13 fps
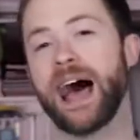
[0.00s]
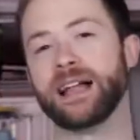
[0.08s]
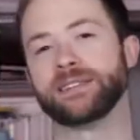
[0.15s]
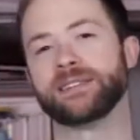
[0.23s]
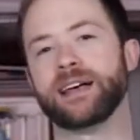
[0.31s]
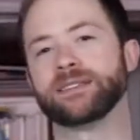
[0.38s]

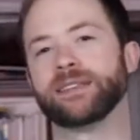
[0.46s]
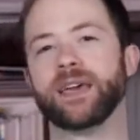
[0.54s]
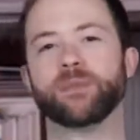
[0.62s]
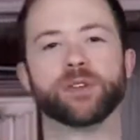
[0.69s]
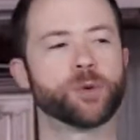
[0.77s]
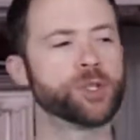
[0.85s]
hot sauce
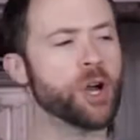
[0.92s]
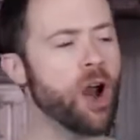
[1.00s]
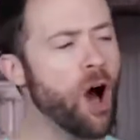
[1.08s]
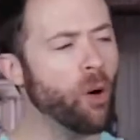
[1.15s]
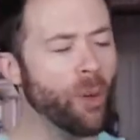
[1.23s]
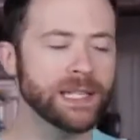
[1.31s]
labels, which
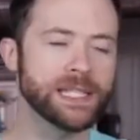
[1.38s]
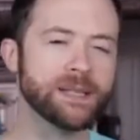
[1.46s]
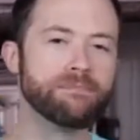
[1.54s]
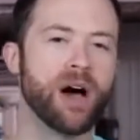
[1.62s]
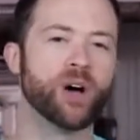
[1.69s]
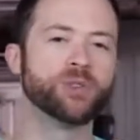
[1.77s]
are always
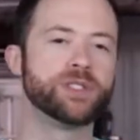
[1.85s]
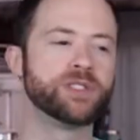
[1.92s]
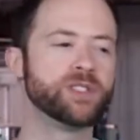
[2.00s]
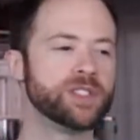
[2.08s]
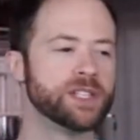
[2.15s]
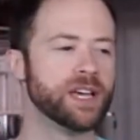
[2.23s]
the
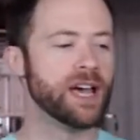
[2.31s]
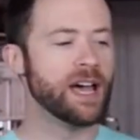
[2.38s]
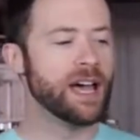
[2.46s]
most